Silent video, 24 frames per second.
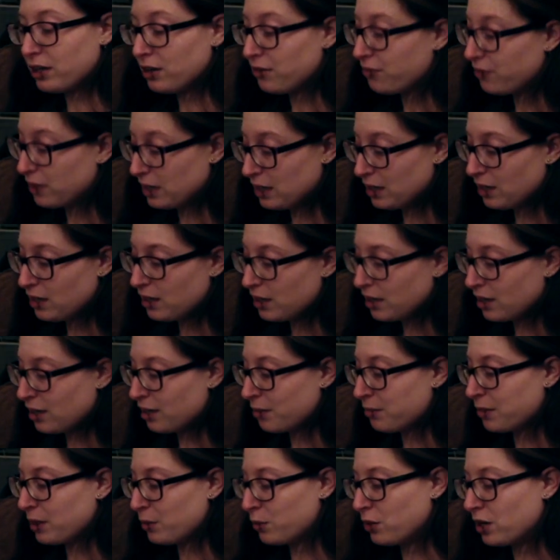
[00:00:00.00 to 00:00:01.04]
really funny,
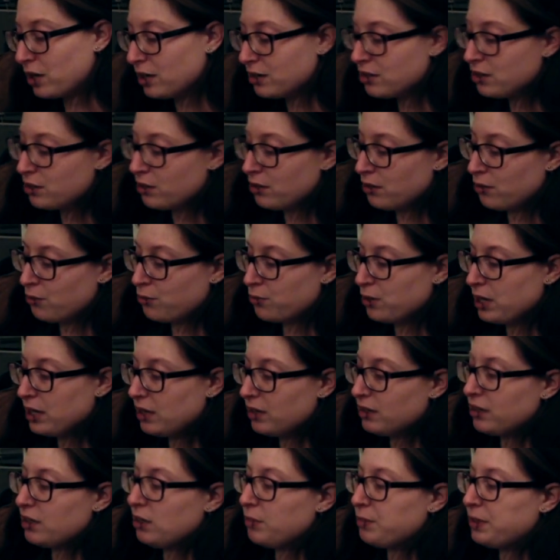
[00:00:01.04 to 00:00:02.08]
um, I wanted to
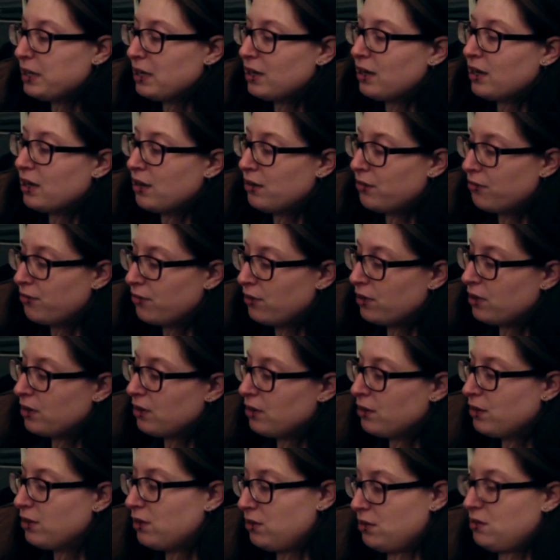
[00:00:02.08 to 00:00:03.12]
read a little bit of
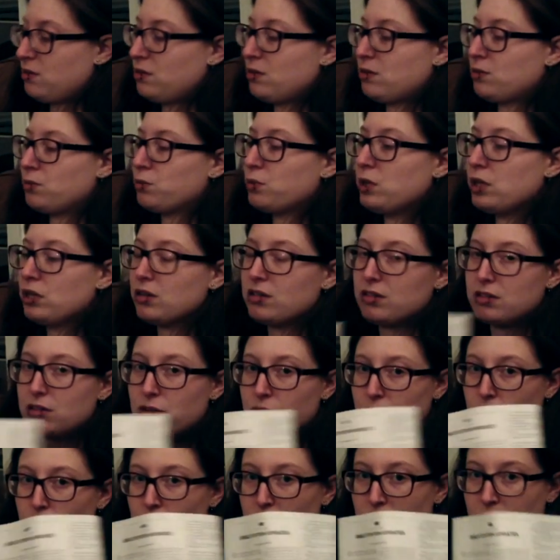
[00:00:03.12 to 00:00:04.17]
this week's
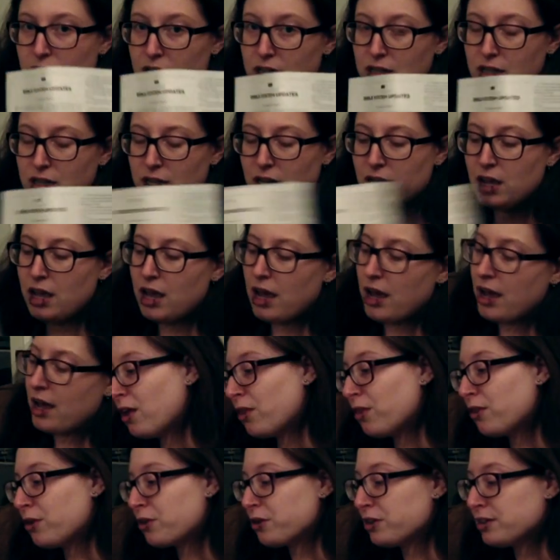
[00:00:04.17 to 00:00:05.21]
New Yorker.
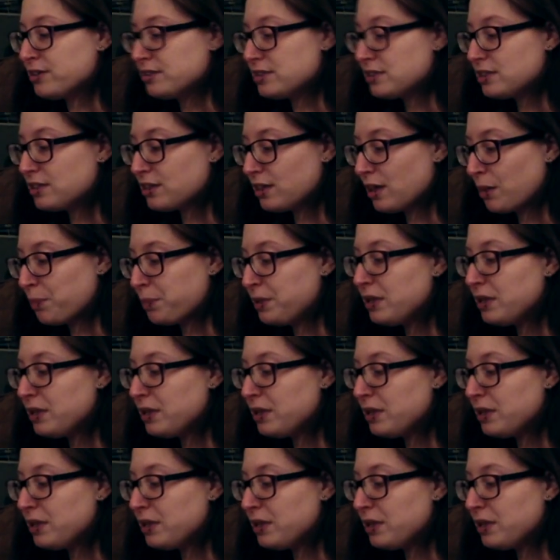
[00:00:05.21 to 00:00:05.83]
There is a